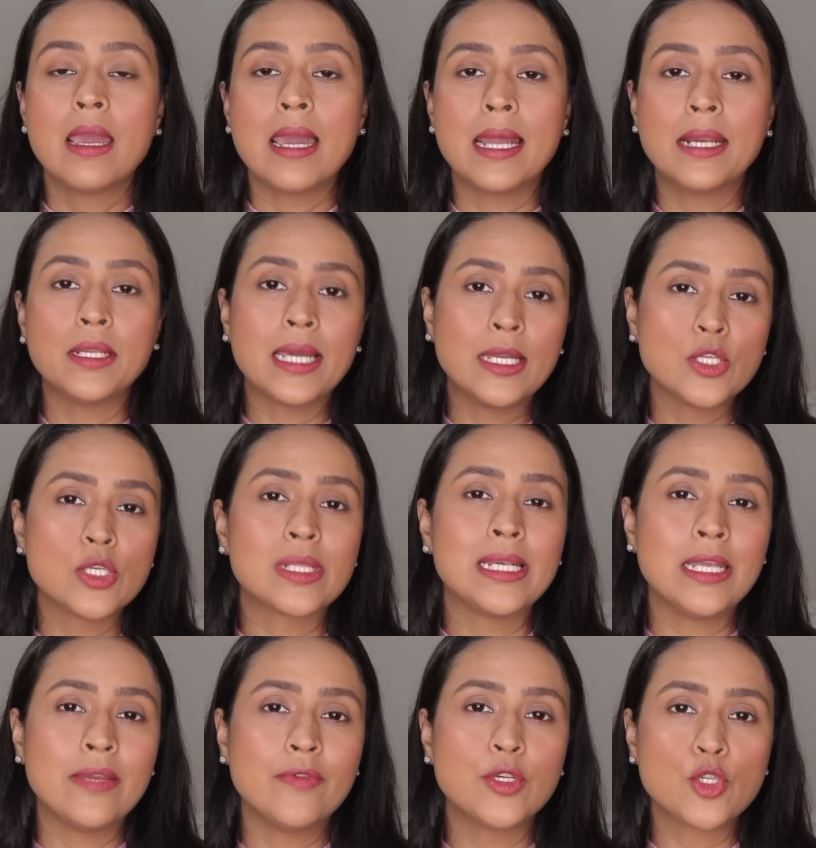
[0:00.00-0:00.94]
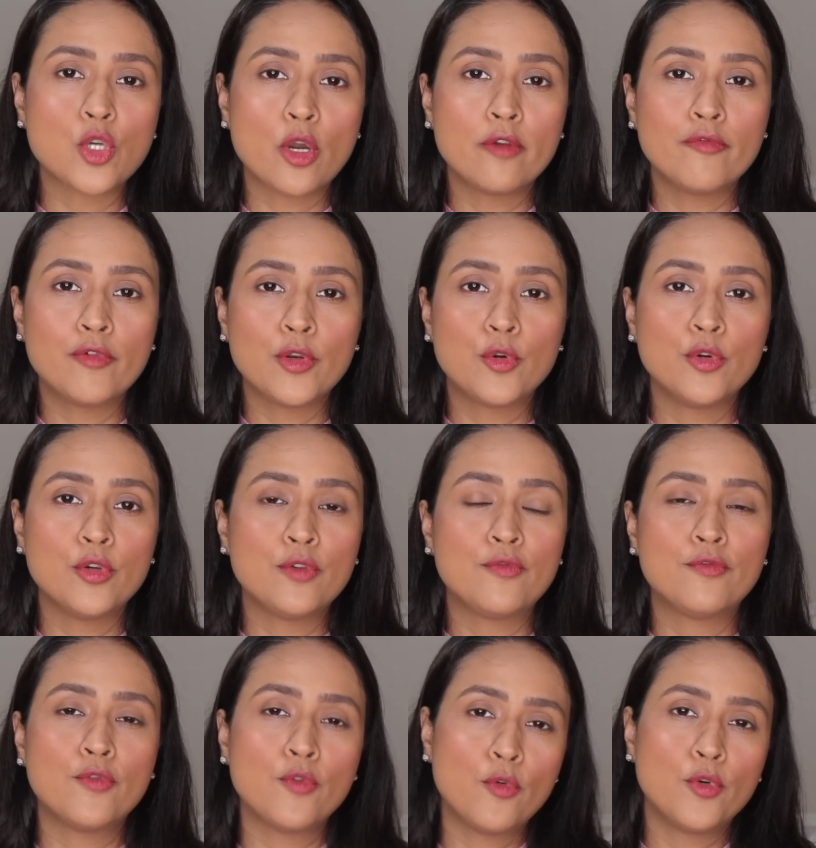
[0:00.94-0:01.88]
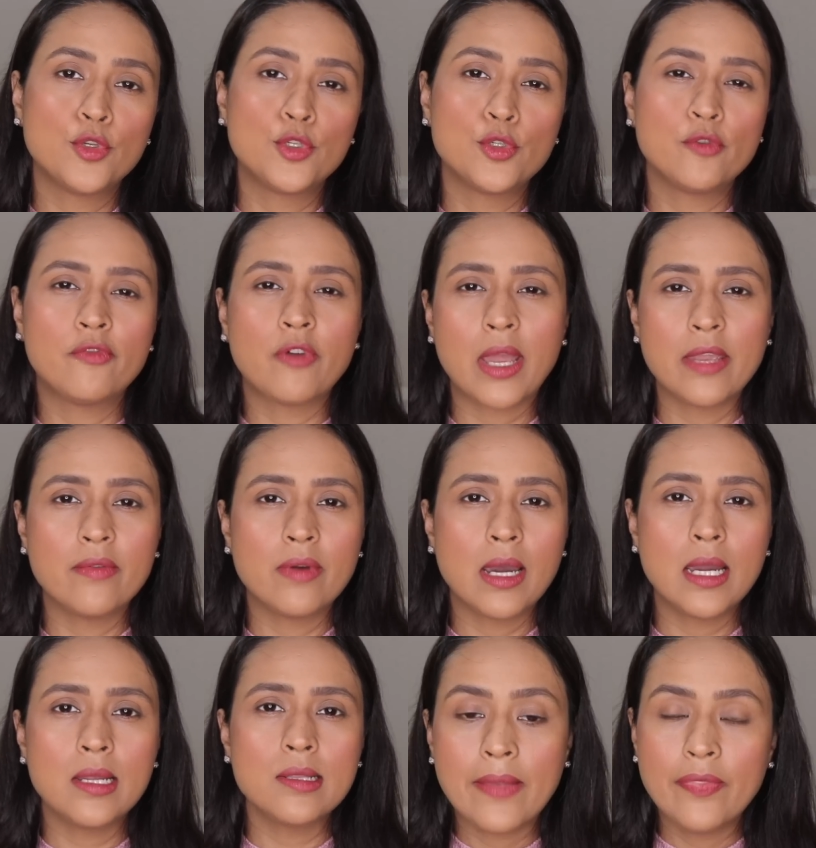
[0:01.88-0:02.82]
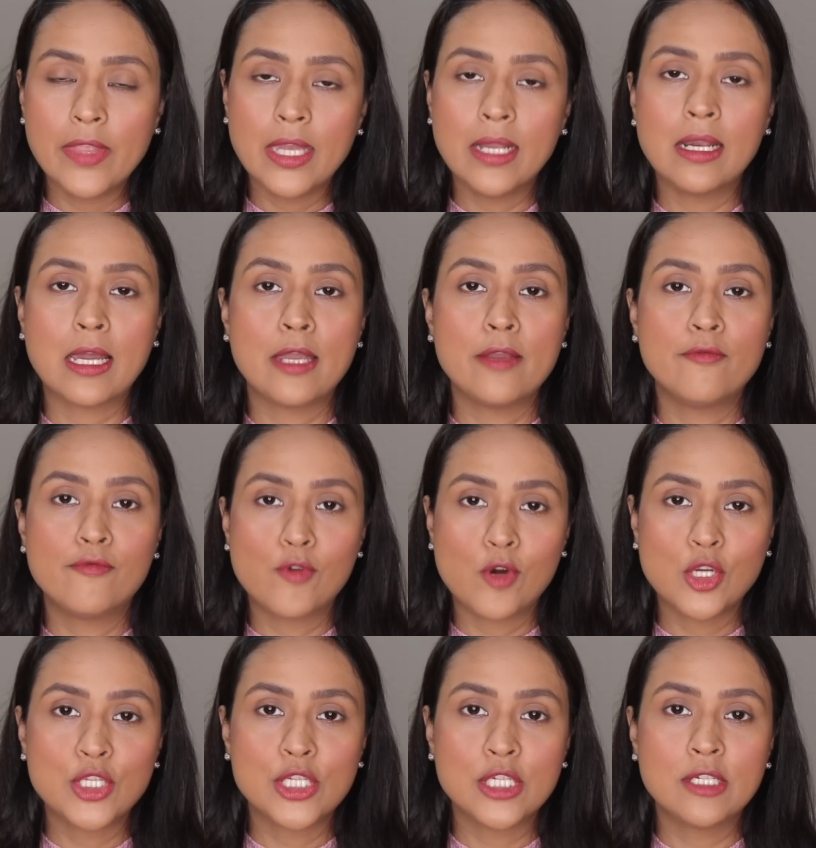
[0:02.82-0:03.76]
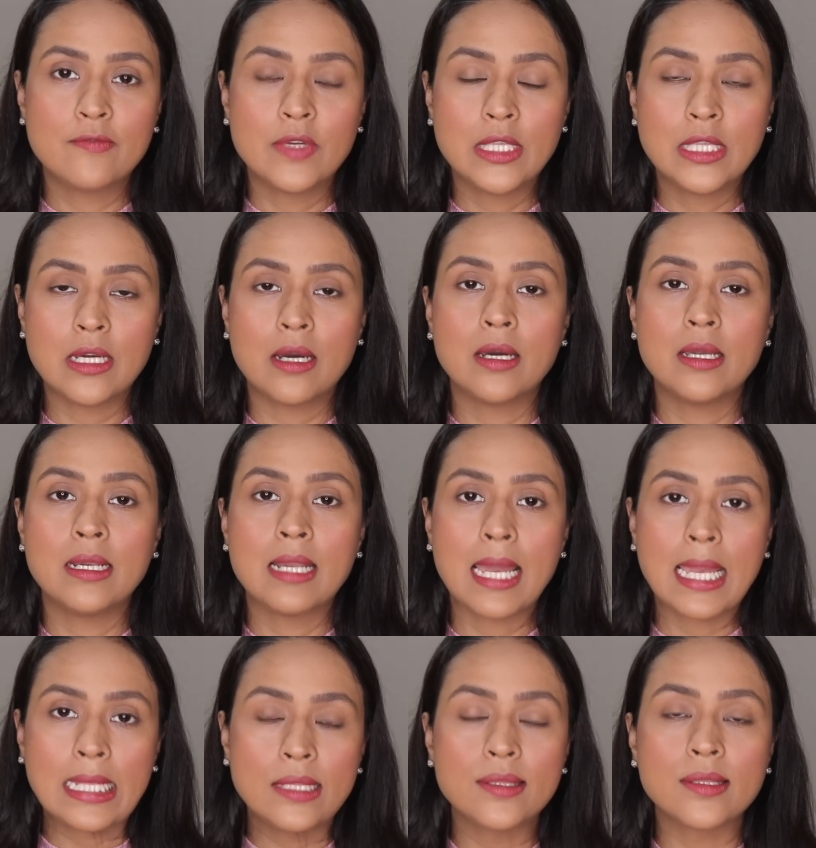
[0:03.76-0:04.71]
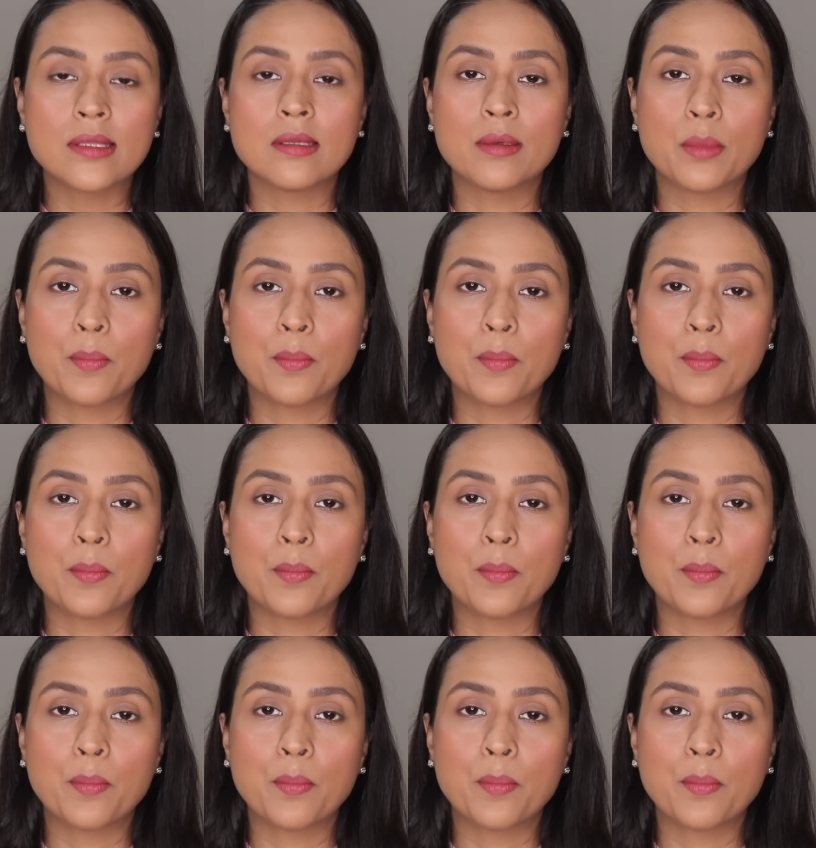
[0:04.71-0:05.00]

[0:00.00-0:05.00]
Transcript: and I just leave it on for good 4 to 5 hours, and then I wash it with a nice